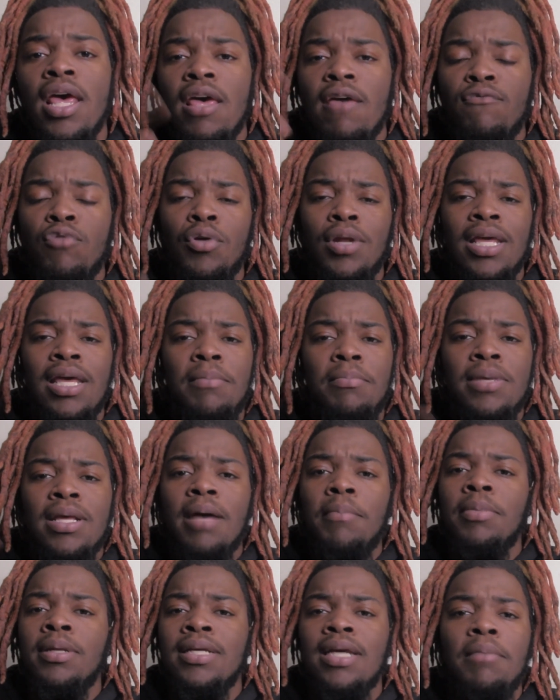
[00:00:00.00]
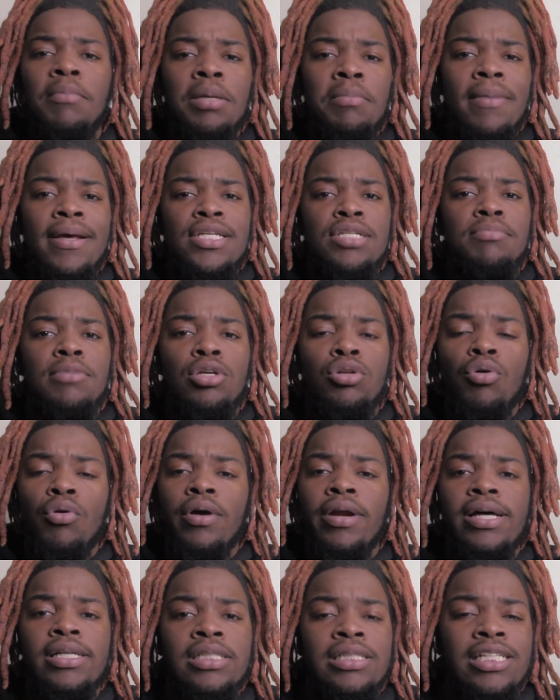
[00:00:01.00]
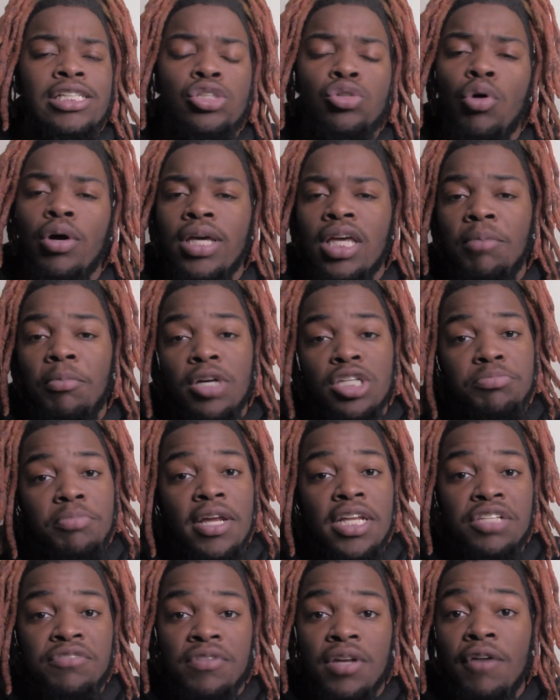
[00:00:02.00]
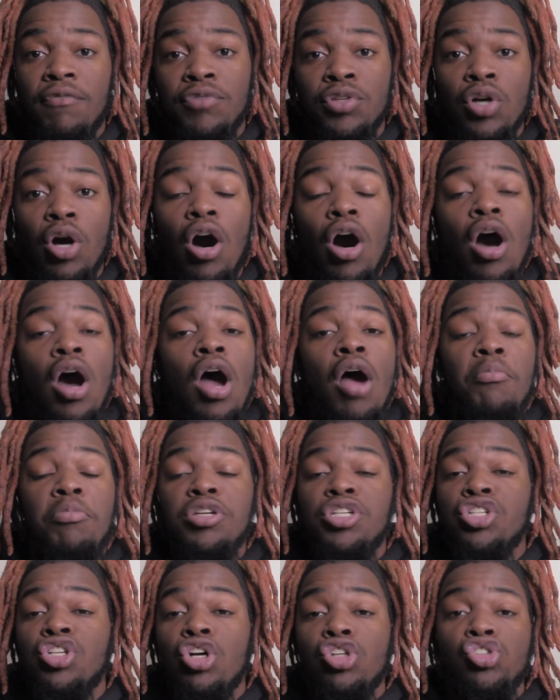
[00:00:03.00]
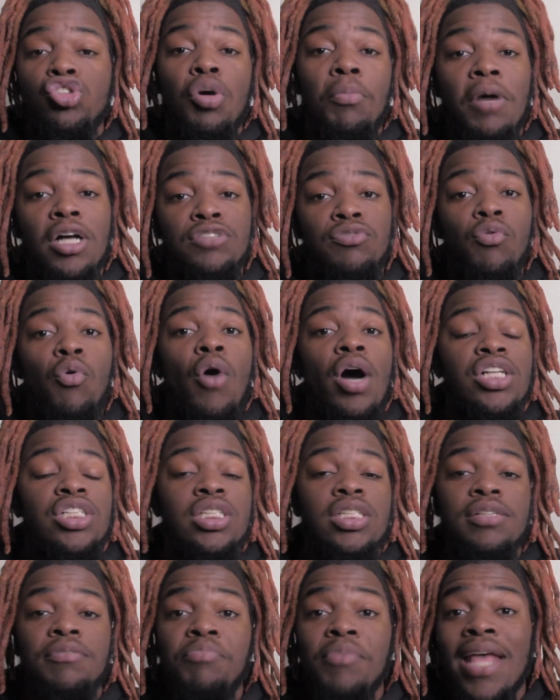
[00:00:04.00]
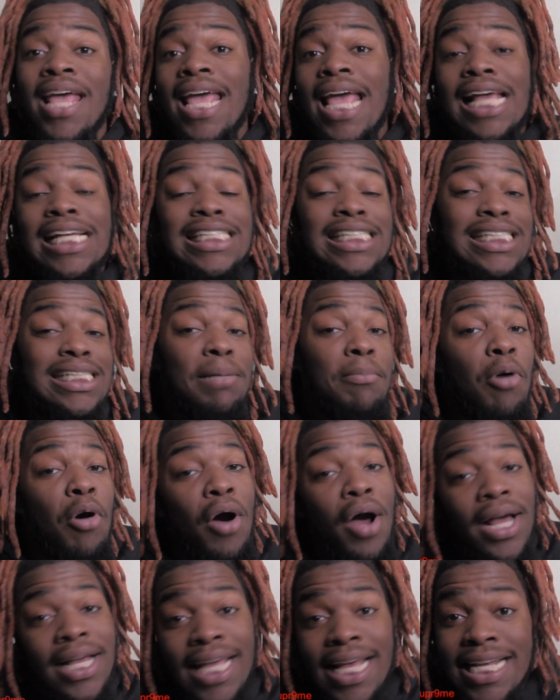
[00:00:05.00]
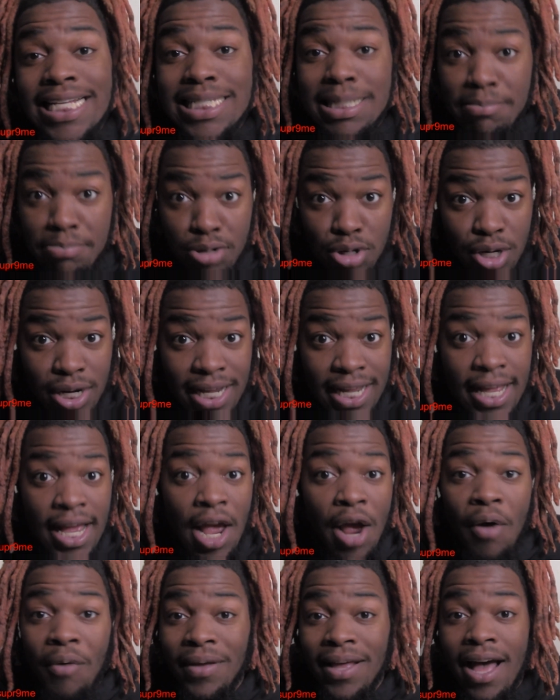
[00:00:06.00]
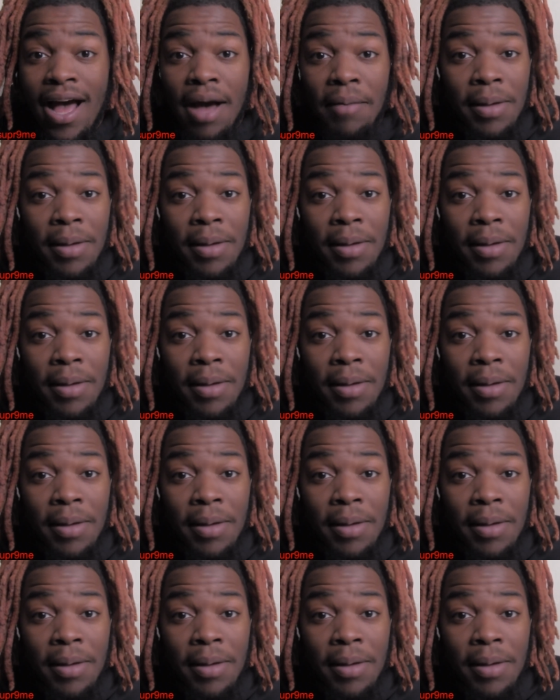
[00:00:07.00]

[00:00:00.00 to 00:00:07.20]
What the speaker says: If you want to hit me up, DM me, message me, do all that shit. So I'll keep on spamming this video out for y'all. Appreciate y'all so much for watching. It's your boy, King Supreme. We out,